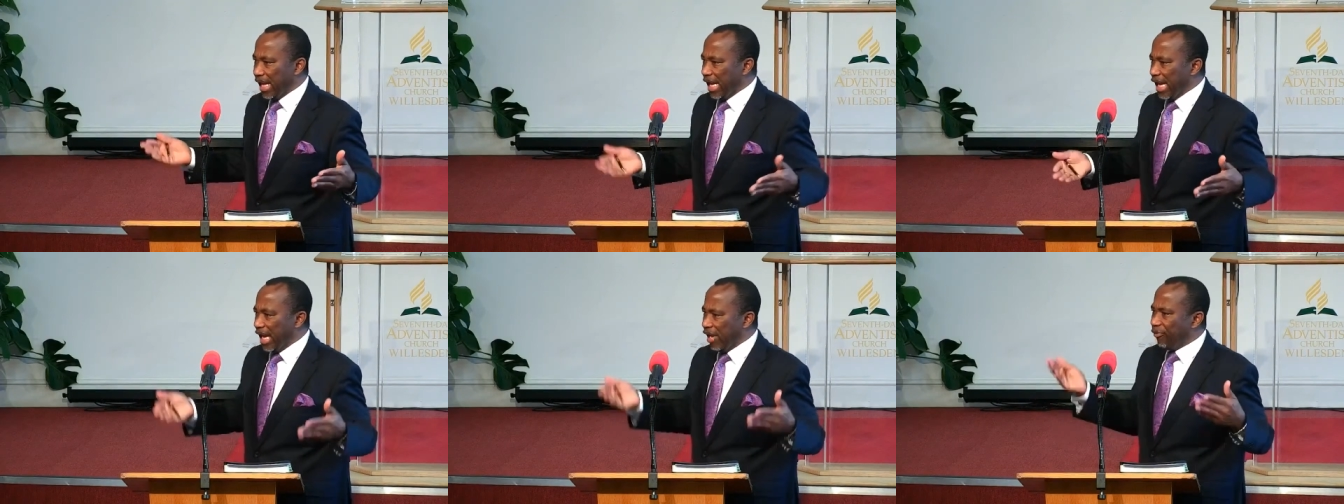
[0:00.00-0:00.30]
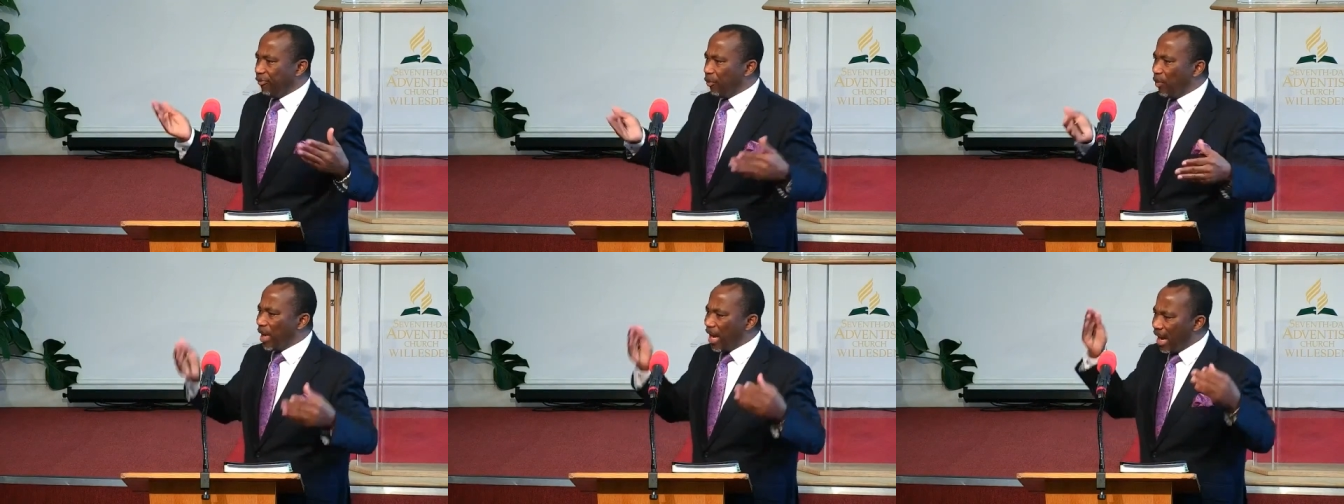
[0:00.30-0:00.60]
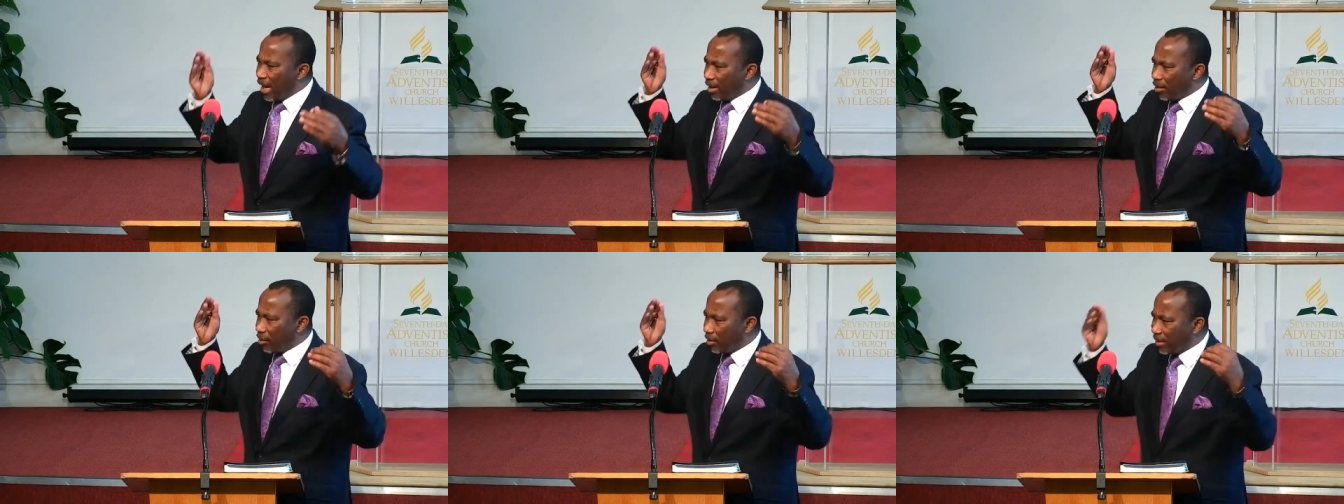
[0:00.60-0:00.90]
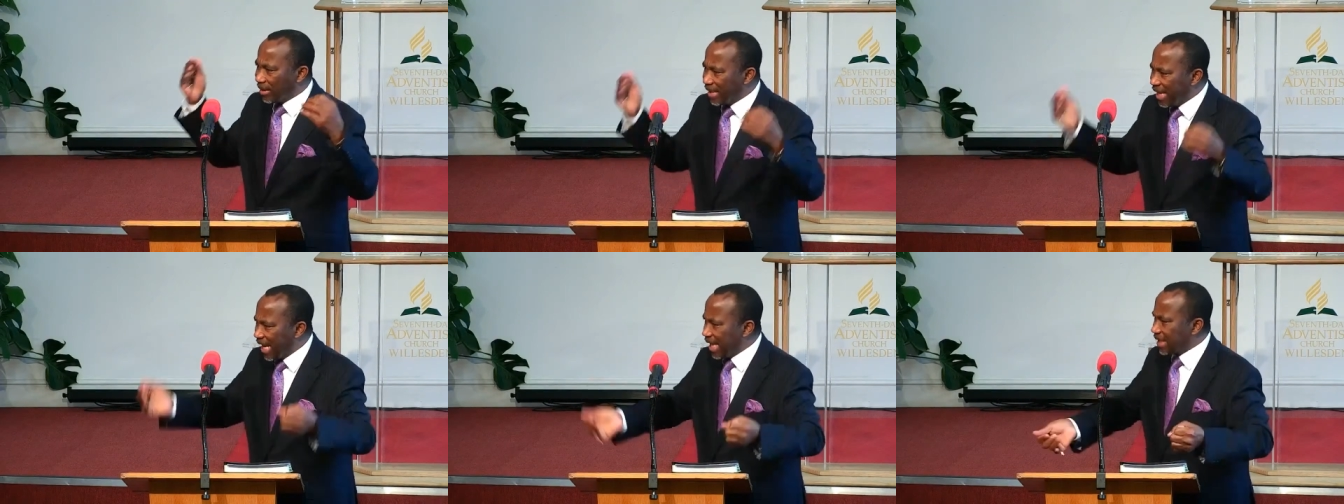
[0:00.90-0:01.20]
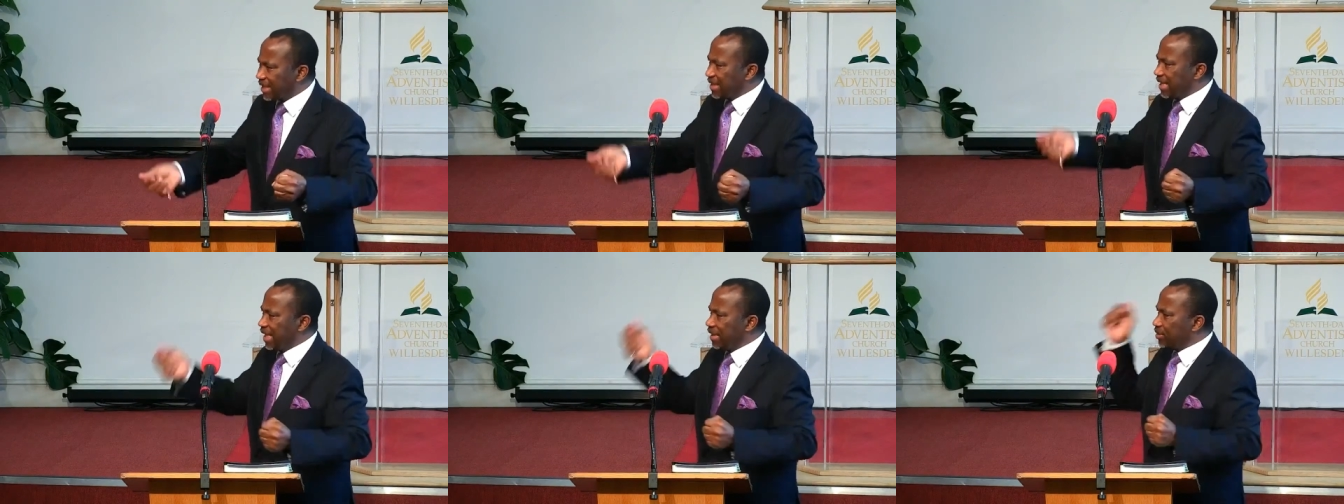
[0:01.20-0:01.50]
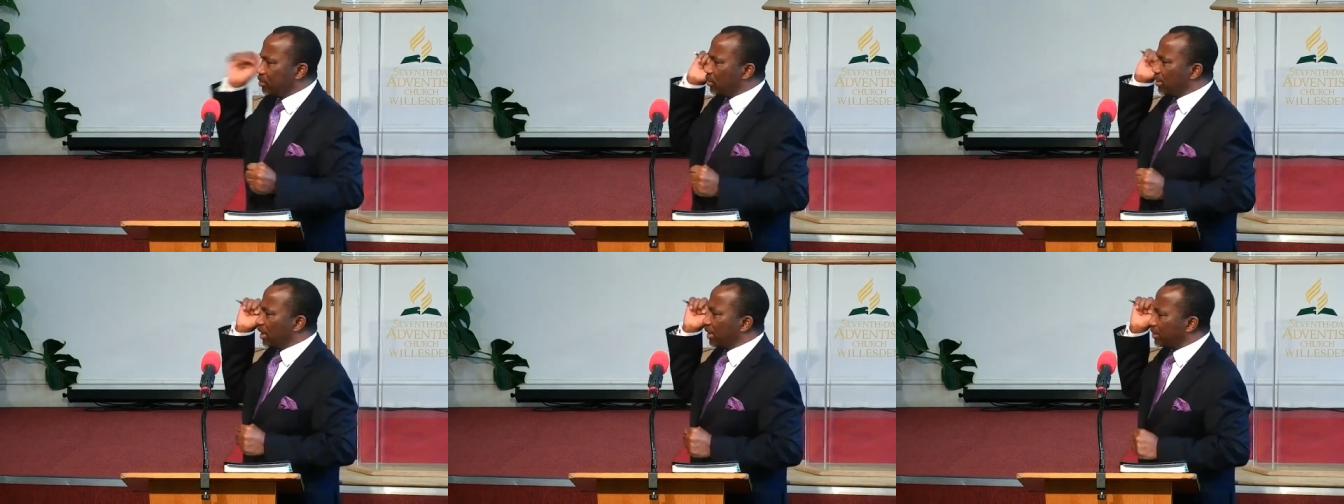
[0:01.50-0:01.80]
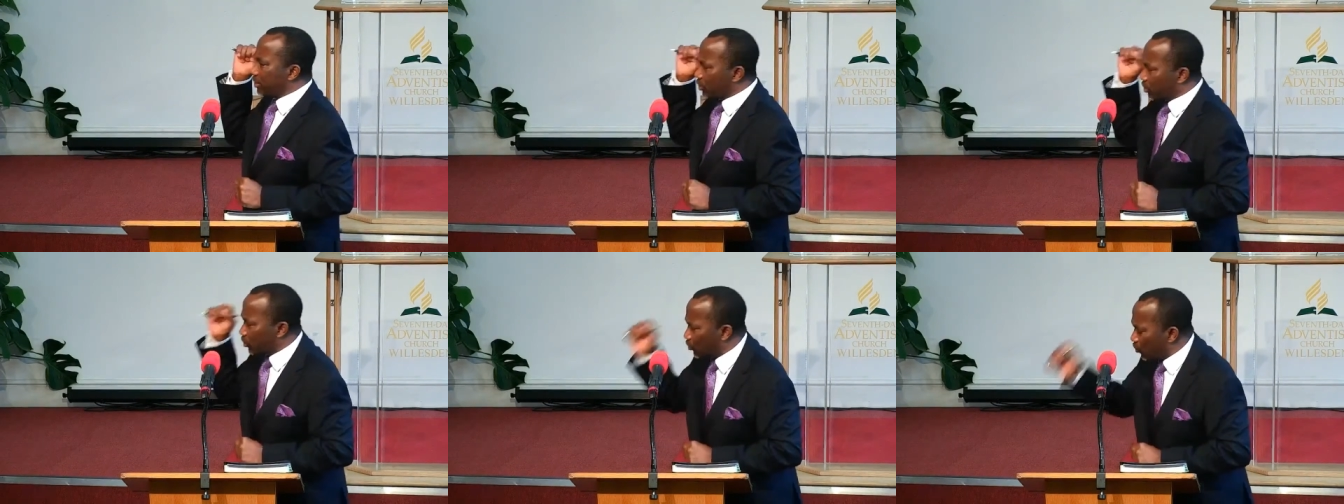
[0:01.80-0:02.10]
If we are connected to the
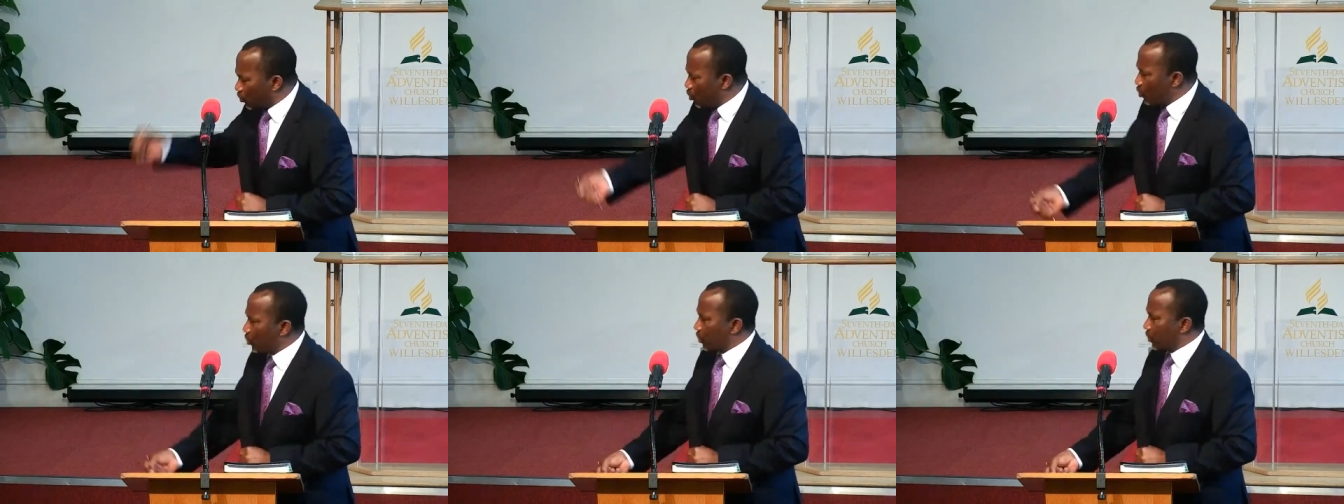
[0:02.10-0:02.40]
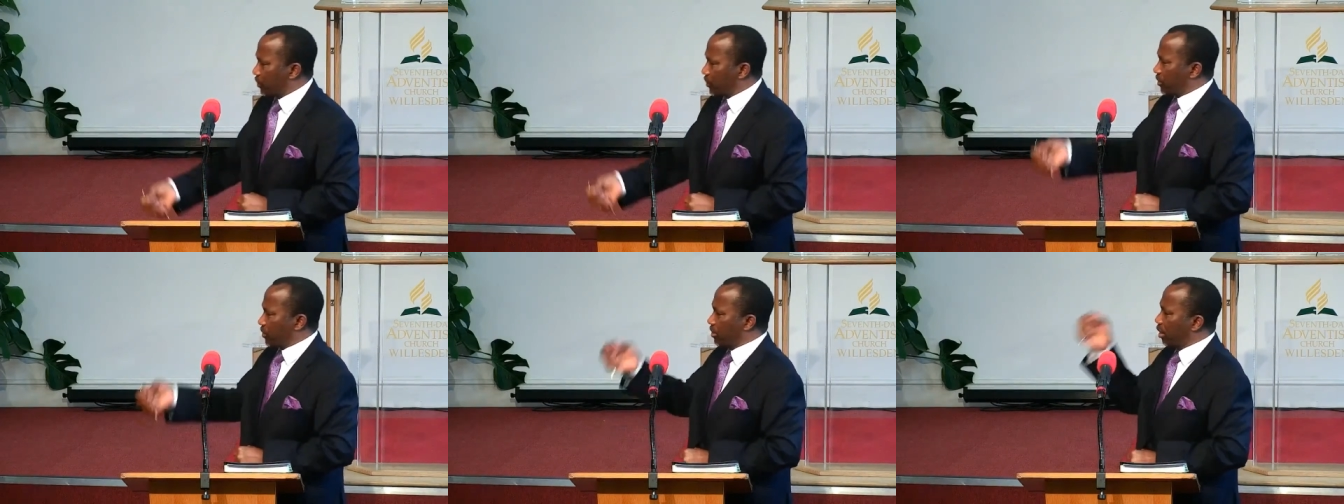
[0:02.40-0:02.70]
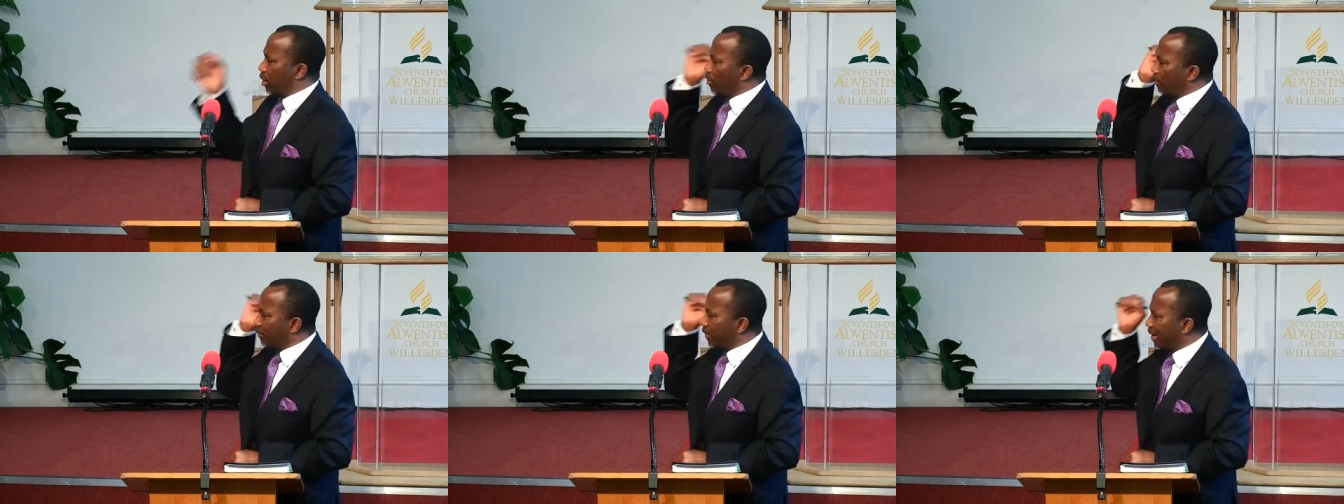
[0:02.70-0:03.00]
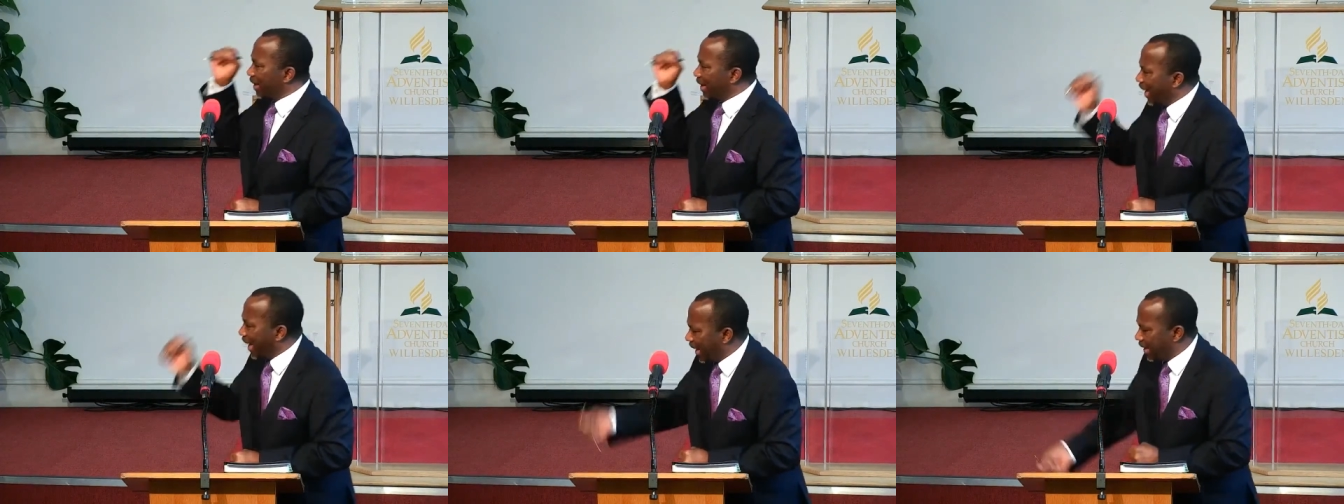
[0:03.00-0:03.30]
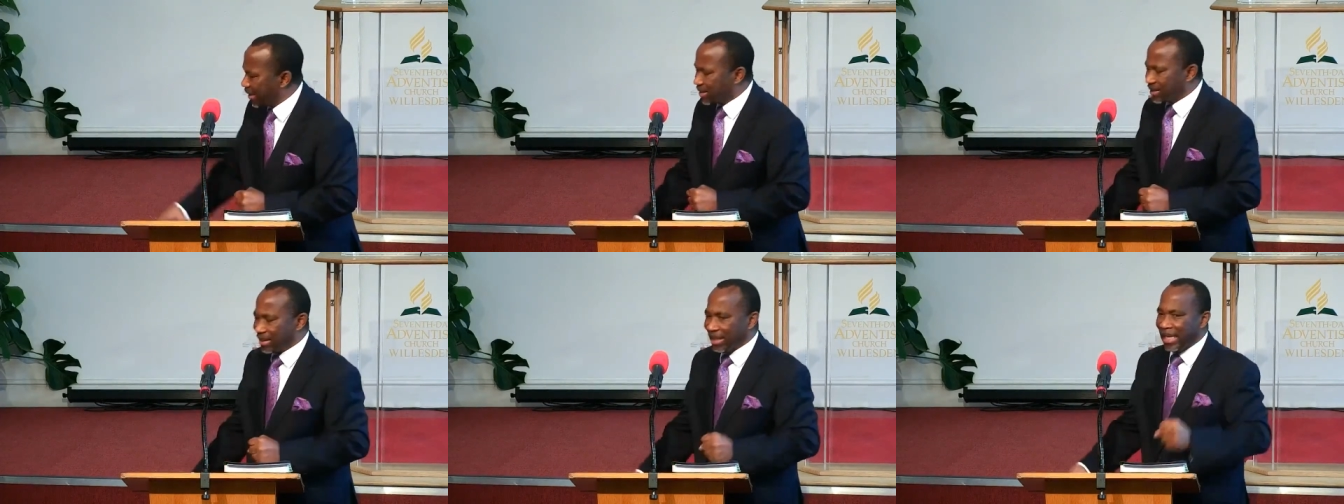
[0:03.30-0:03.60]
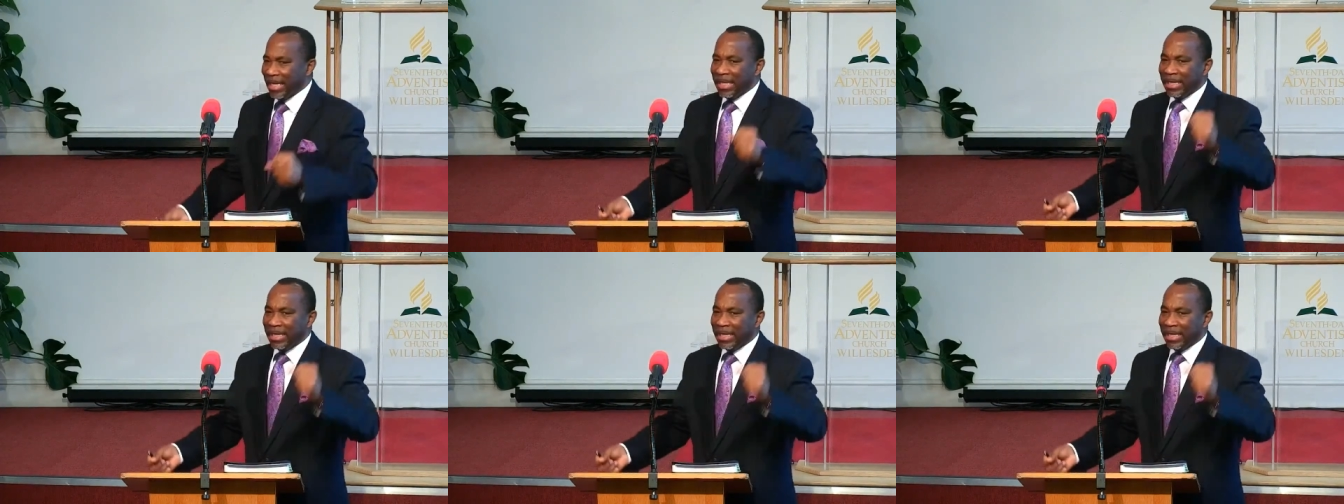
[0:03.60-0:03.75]
source of light,